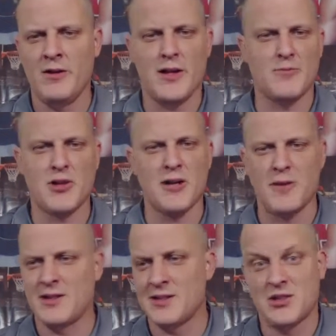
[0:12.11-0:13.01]
and I'm trying to
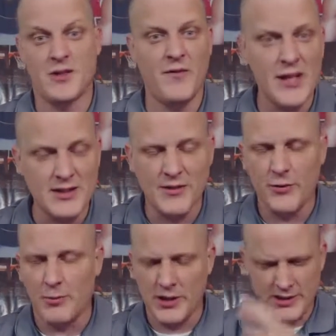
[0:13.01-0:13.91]
pay attention to fantasy
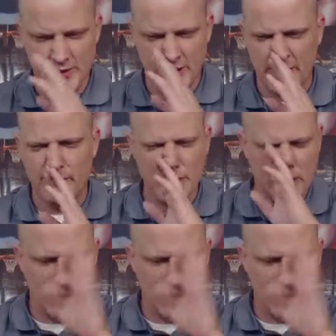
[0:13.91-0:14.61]
football stuff.